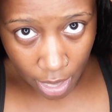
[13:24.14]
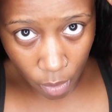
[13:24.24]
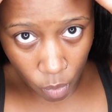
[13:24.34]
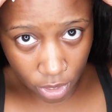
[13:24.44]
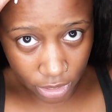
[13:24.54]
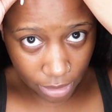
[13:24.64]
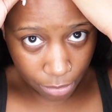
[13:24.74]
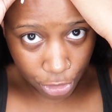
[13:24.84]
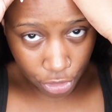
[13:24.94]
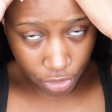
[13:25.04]
And once
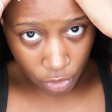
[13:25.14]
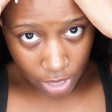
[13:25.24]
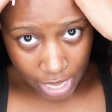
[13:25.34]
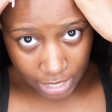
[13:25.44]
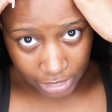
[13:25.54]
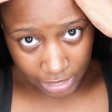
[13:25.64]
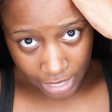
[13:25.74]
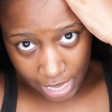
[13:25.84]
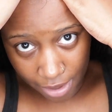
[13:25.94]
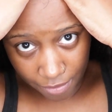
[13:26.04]
I'm sure the lace is
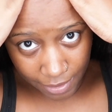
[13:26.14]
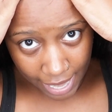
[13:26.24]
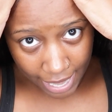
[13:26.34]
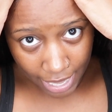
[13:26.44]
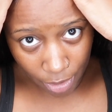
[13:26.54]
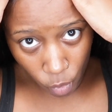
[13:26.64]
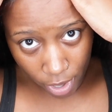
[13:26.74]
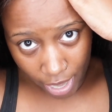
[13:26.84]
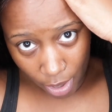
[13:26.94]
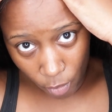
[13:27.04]
laying flat and
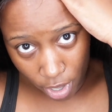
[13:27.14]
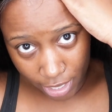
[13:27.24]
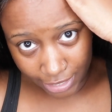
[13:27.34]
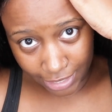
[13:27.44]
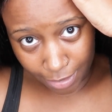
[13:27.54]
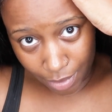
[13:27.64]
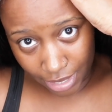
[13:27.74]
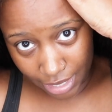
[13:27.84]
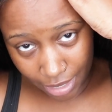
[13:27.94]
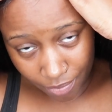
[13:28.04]
where I want it to
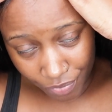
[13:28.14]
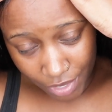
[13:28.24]
be,